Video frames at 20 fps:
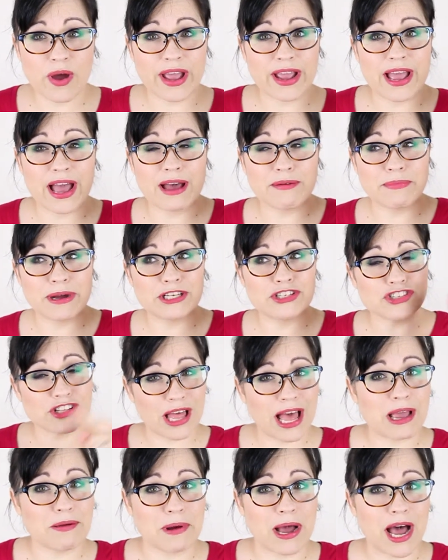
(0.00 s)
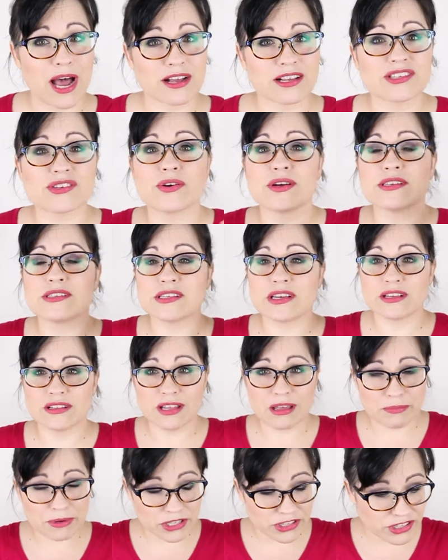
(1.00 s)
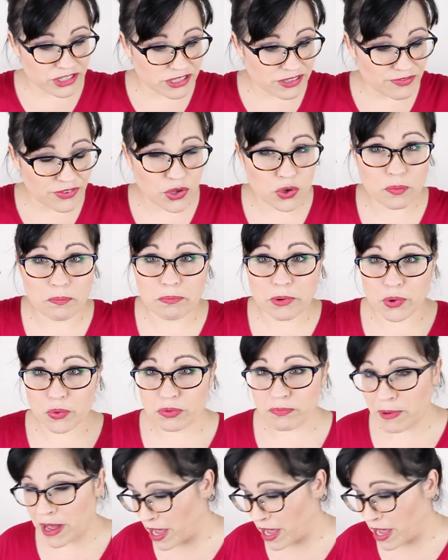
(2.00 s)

I got my July box. So I said, let me just film both